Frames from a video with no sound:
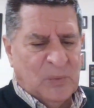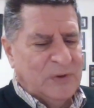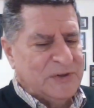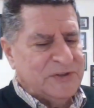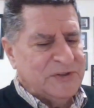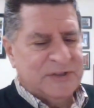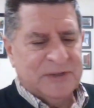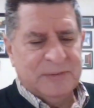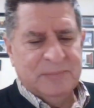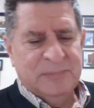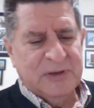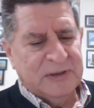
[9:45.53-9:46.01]

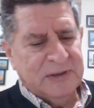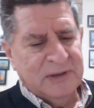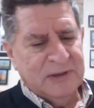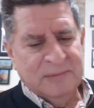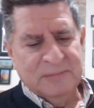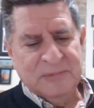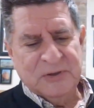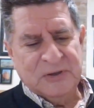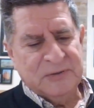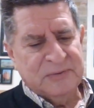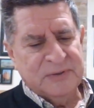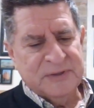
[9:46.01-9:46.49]
Once you
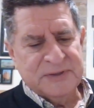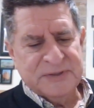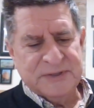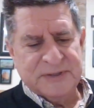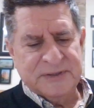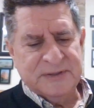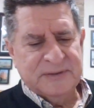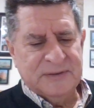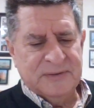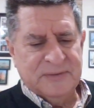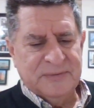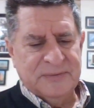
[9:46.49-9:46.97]
become a
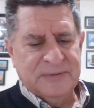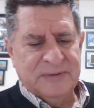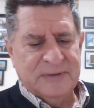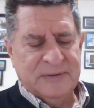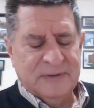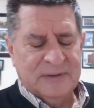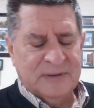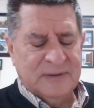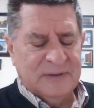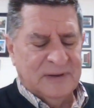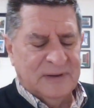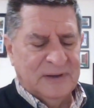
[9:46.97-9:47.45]
Christian,
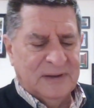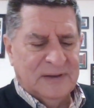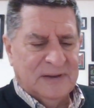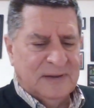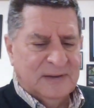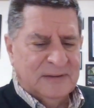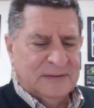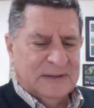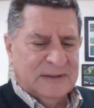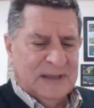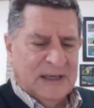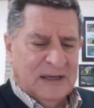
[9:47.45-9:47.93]
don't think,
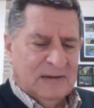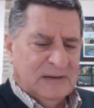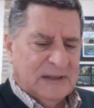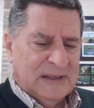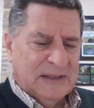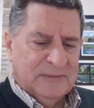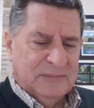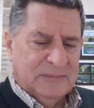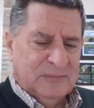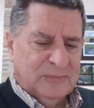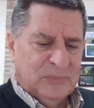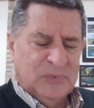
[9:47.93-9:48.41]
oh,
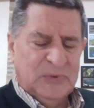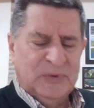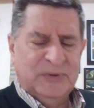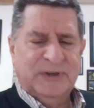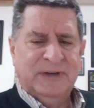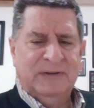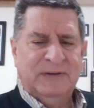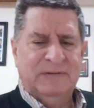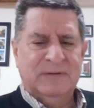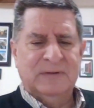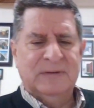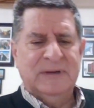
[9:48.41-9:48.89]
now I
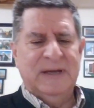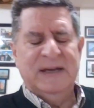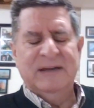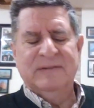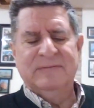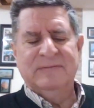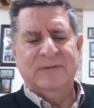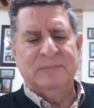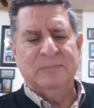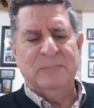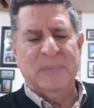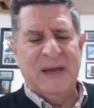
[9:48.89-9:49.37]
won't ever
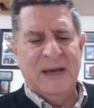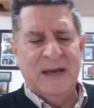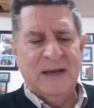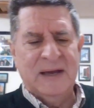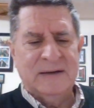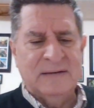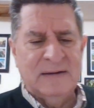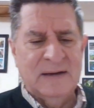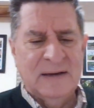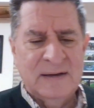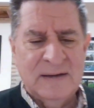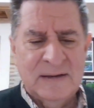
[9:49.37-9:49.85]
have a
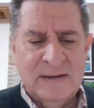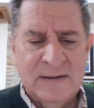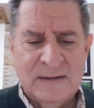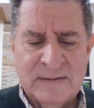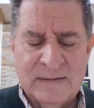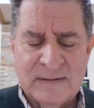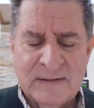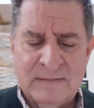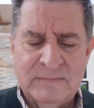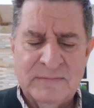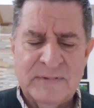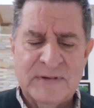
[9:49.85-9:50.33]
bad
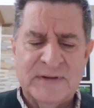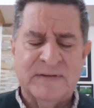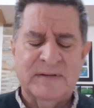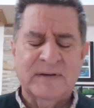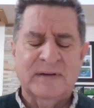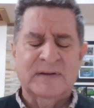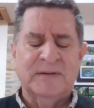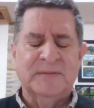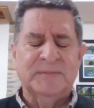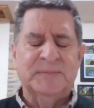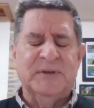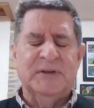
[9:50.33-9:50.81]
day.
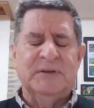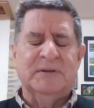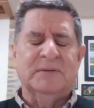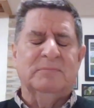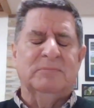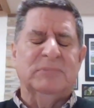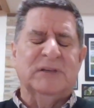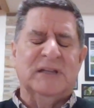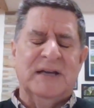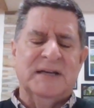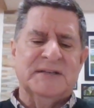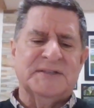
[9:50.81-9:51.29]
Everything will be
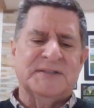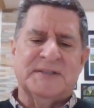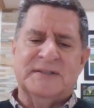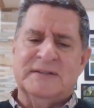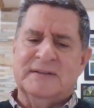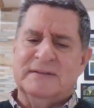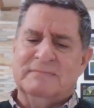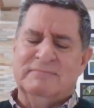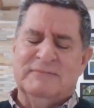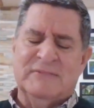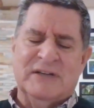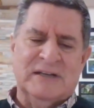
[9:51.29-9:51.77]
a
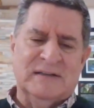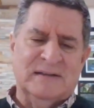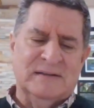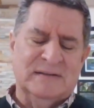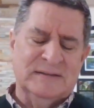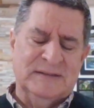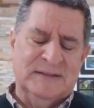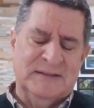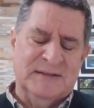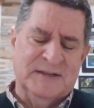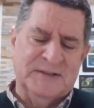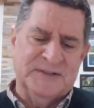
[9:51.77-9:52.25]
blessing.
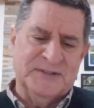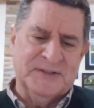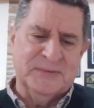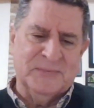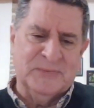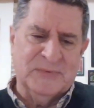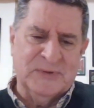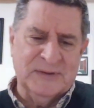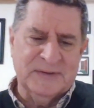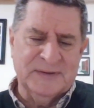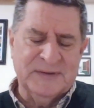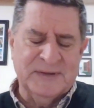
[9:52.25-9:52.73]
No, it
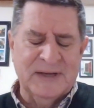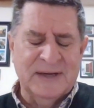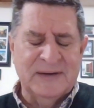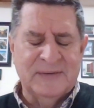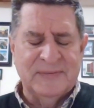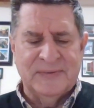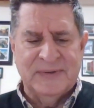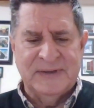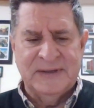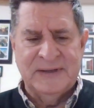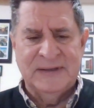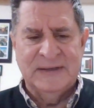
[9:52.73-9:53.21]
doesn't work
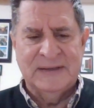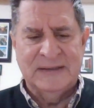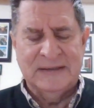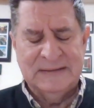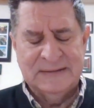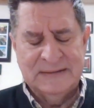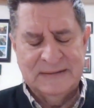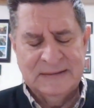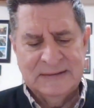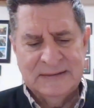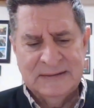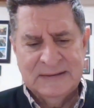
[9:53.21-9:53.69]
that way.
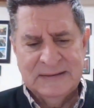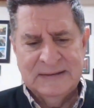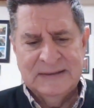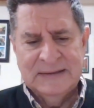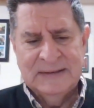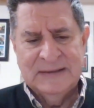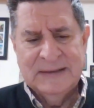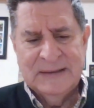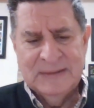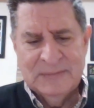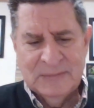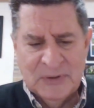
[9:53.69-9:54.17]

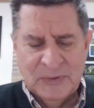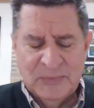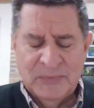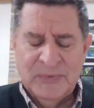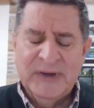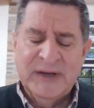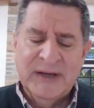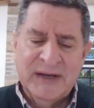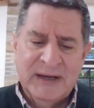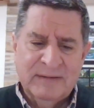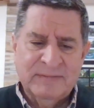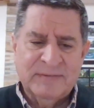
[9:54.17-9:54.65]
But
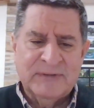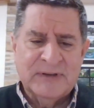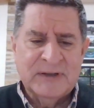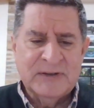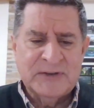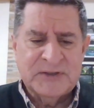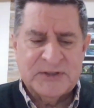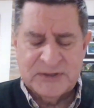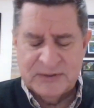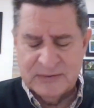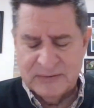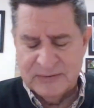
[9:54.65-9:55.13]
we have
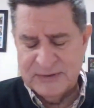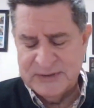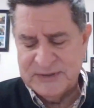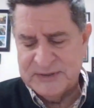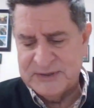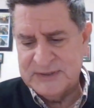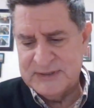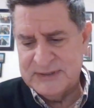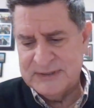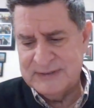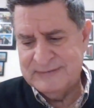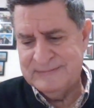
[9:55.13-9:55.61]
the
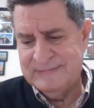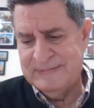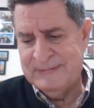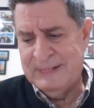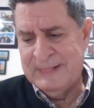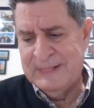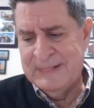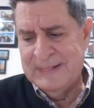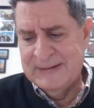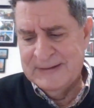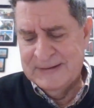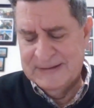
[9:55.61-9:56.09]
assurance
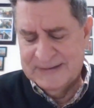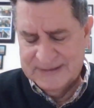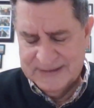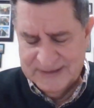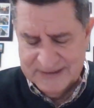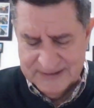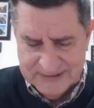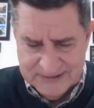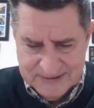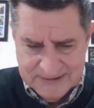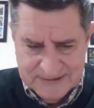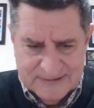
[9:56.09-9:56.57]

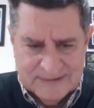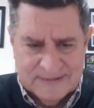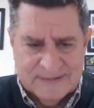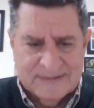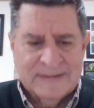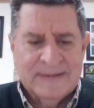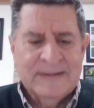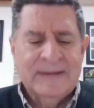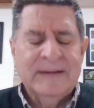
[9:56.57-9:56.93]
that